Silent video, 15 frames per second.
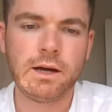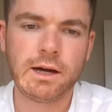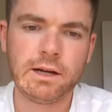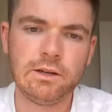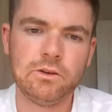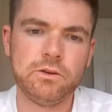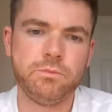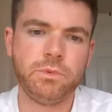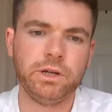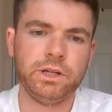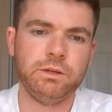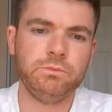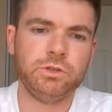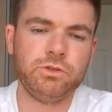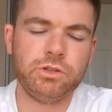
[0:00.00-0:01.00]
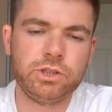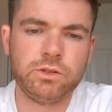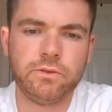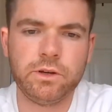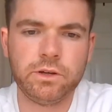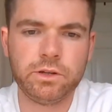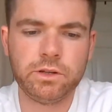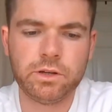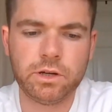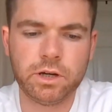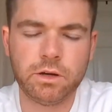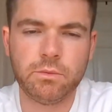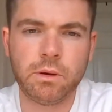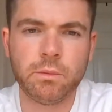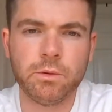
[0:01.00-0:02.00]
Hi, my name's Chris Trevelyan.
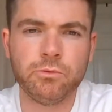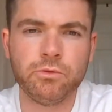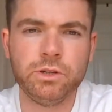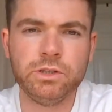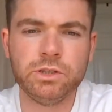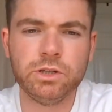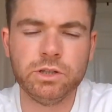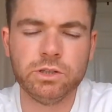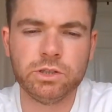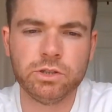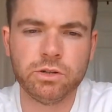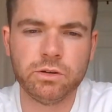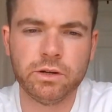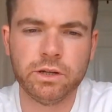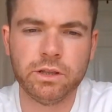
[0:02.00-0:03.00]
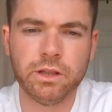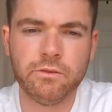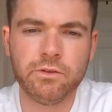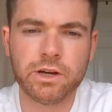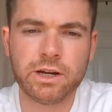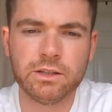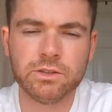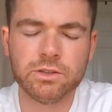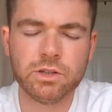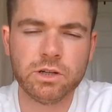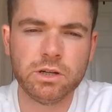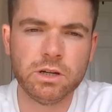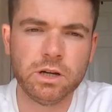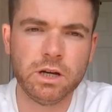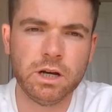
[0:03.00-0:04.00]
I'm a researcher in liver cancer
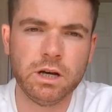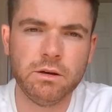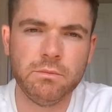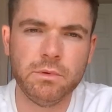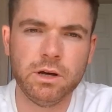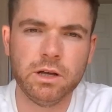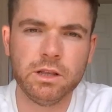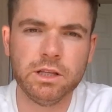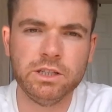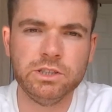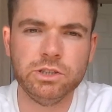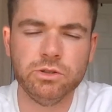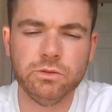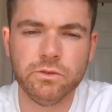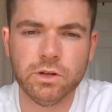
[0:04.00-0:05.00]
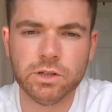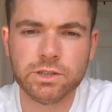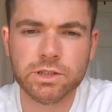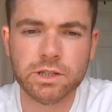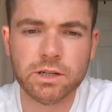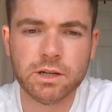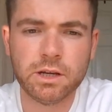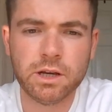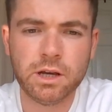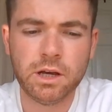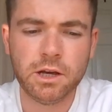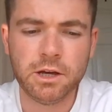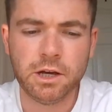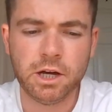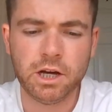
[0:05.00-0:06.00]
at Leeds University,
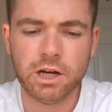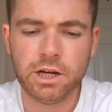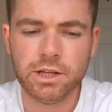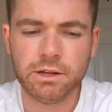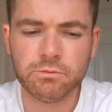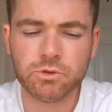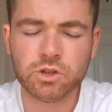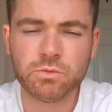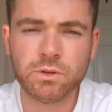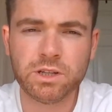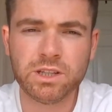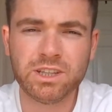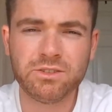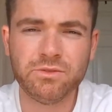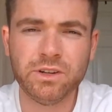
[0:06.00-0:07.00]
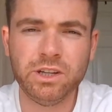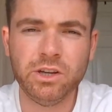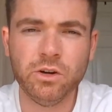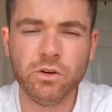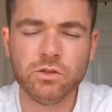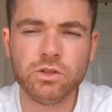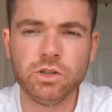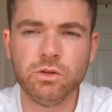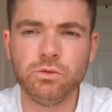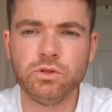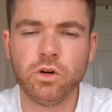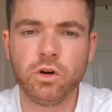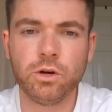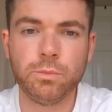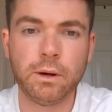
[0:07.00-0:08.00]
and I'm just making this video to
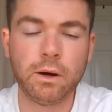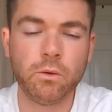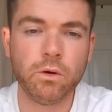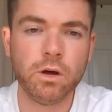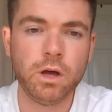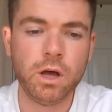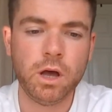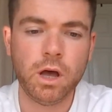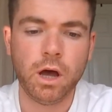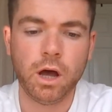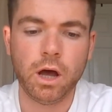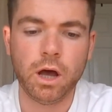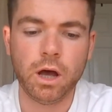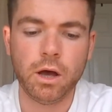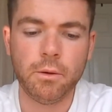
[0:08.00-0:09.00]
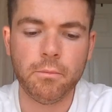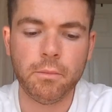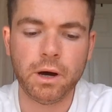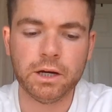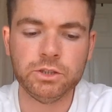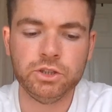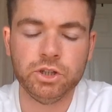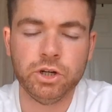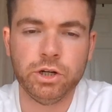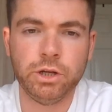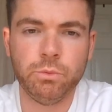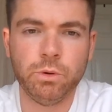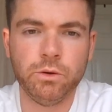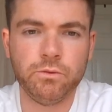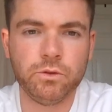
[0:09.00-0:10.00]
talk about my journey
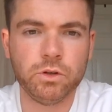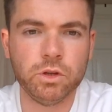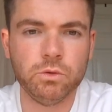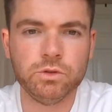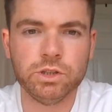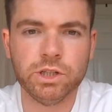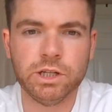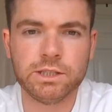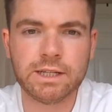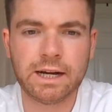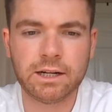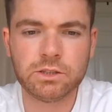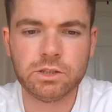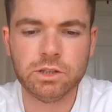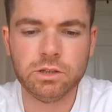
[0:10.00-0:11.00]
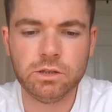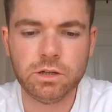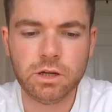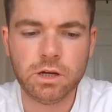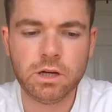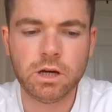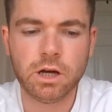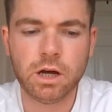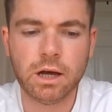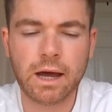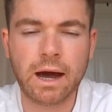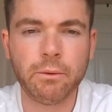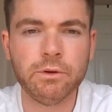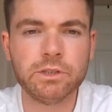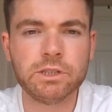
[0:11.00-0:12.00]
with gluten ataxia,
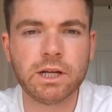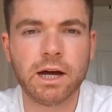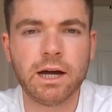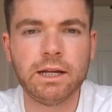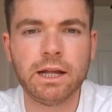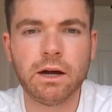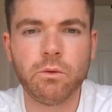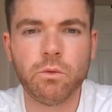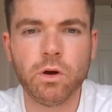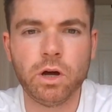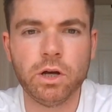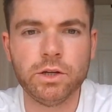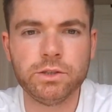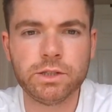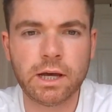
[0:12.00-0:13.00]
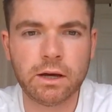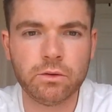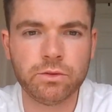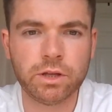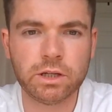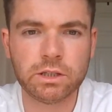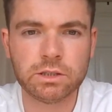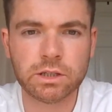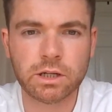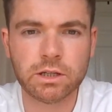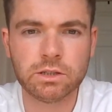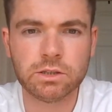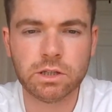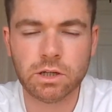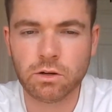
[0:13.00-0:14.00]
how it started out as health
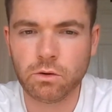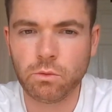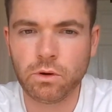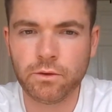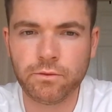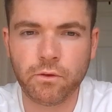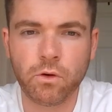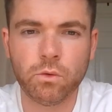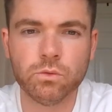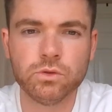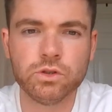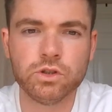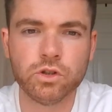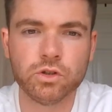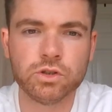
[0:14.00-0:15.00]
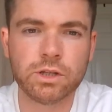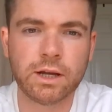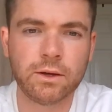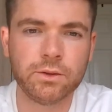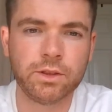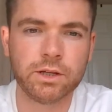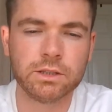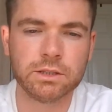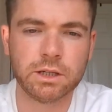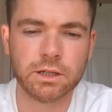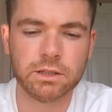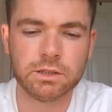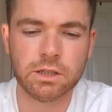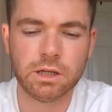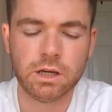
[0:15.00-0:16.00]
anxiety, or what I thought was just health
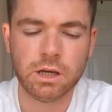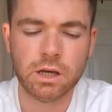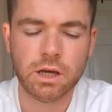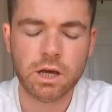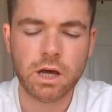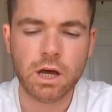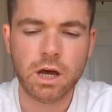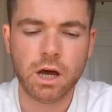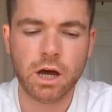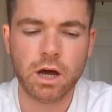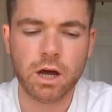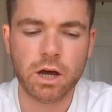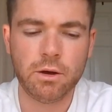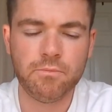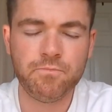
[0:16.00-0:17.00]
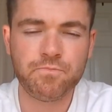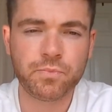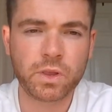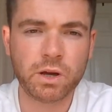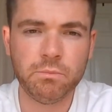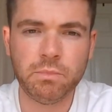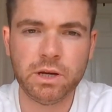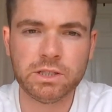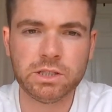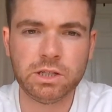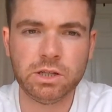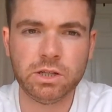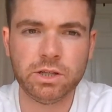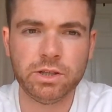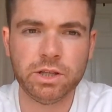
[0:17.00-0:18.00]
anxiety, and
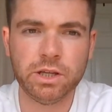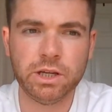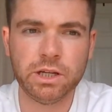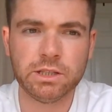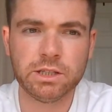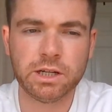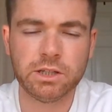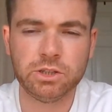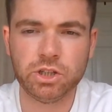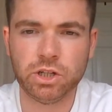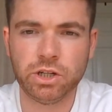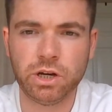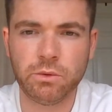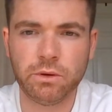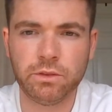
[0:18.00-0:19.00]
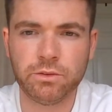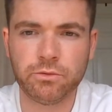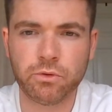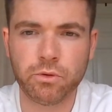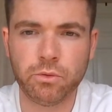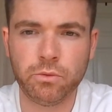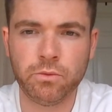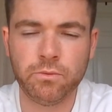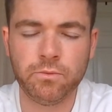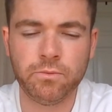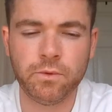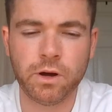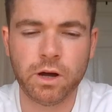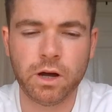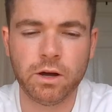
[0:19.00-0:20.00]
basically the entire journey I went through
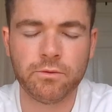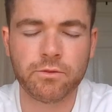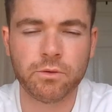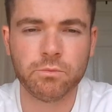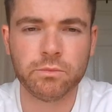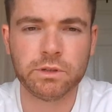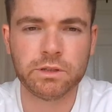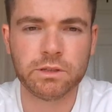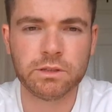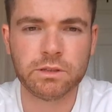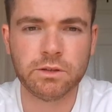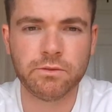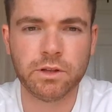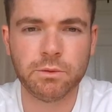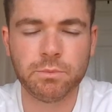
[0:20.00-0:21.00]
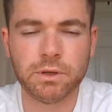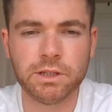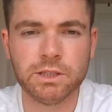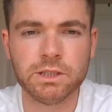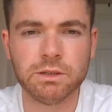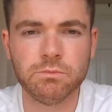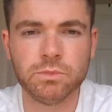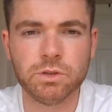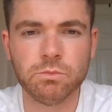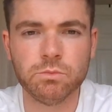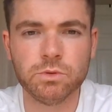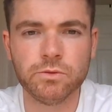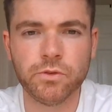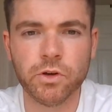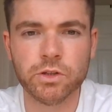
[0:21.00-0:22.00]
from developing
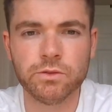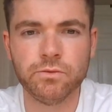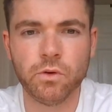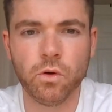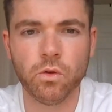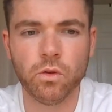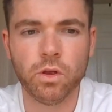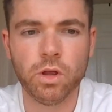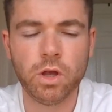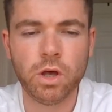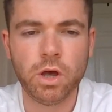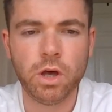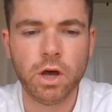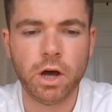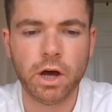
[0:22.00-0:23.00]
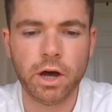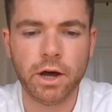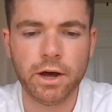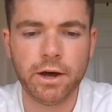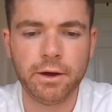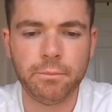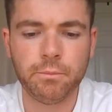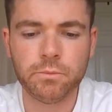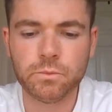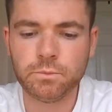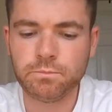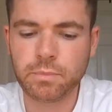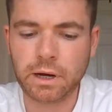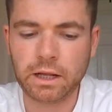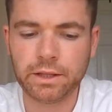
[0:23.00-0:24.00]
symptoms, first of all,
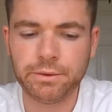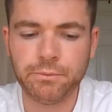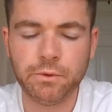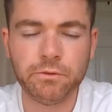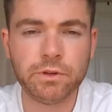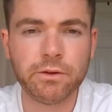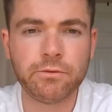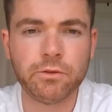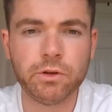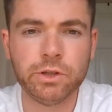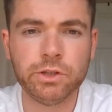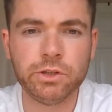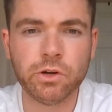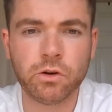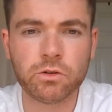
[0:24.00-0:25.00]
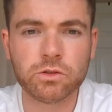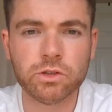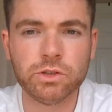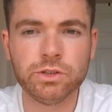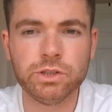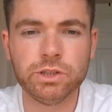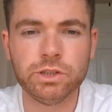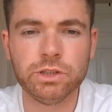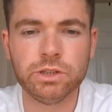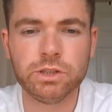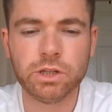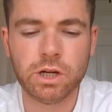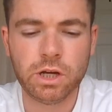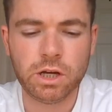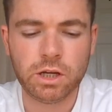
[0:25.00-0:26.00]
battling with different doctors
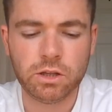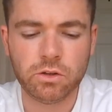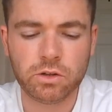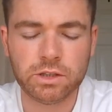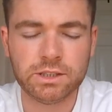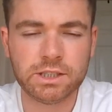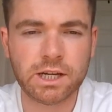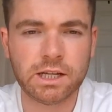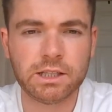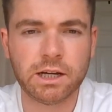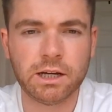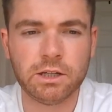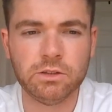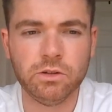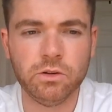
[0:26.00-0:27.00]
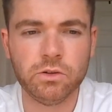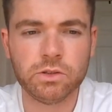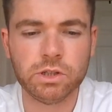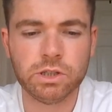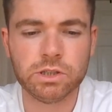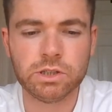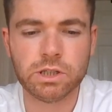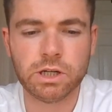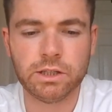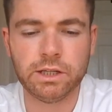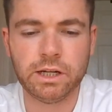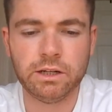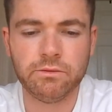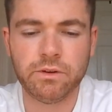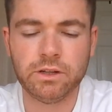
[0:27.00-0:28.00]
and looking to get a diagnosis, and
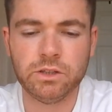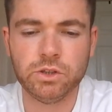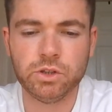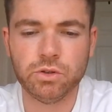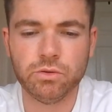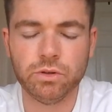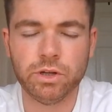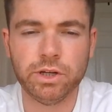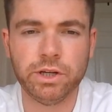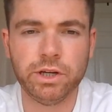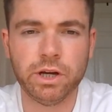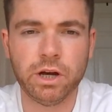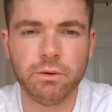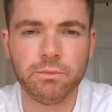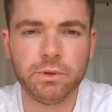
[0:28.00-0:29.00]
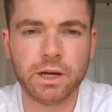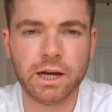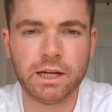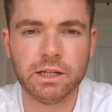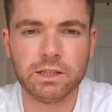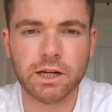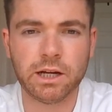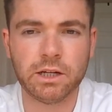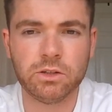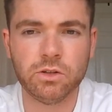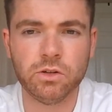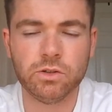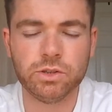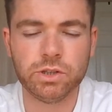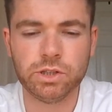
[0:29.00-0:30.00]
then eventually getting a
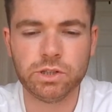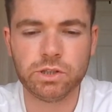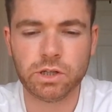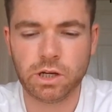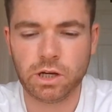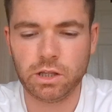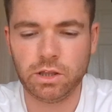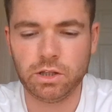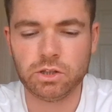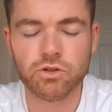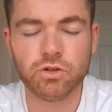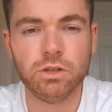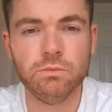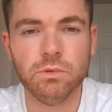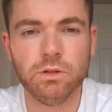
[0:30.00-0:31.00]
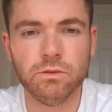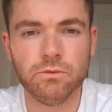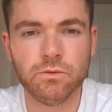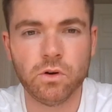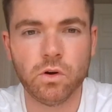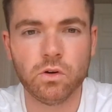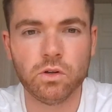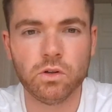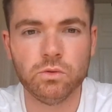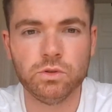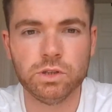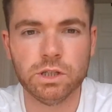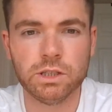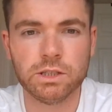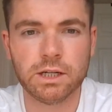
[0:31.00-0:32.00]
diagnosis and the treatment for
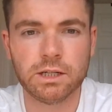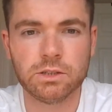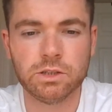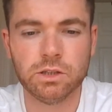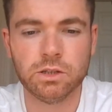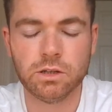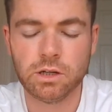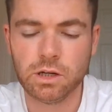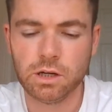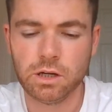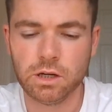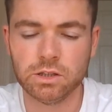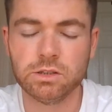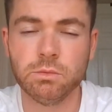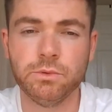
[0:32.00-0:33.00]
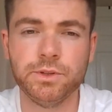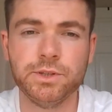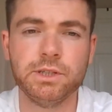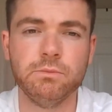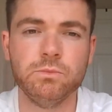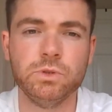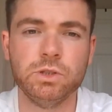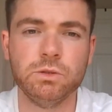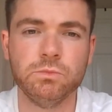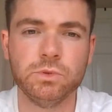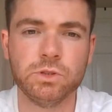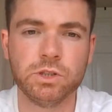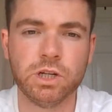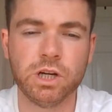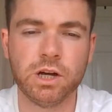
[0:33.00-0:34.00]
gluten ataxia and some of the
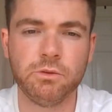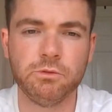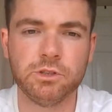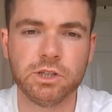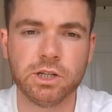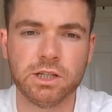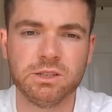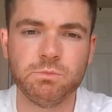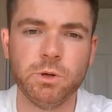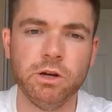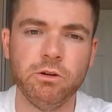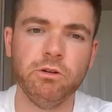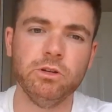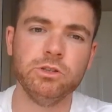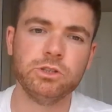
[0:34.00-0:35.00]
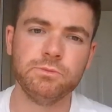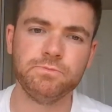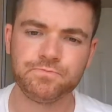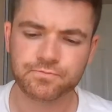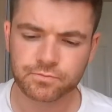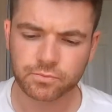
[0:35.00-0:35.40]
symptoms which I experienced.